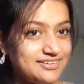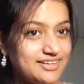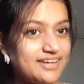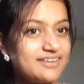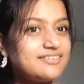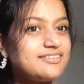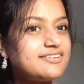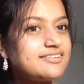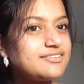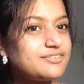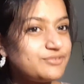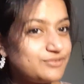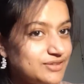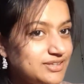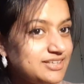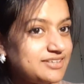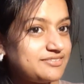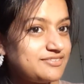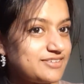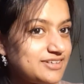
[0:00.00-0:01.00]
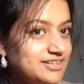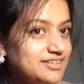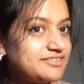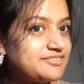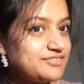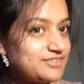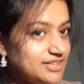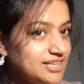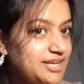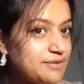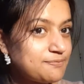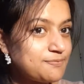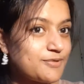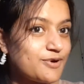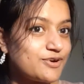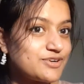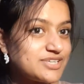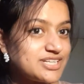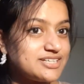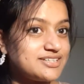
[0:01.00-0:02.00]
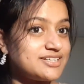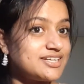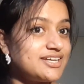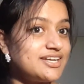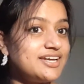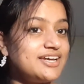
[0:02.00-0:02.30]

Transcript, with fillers: That is really important.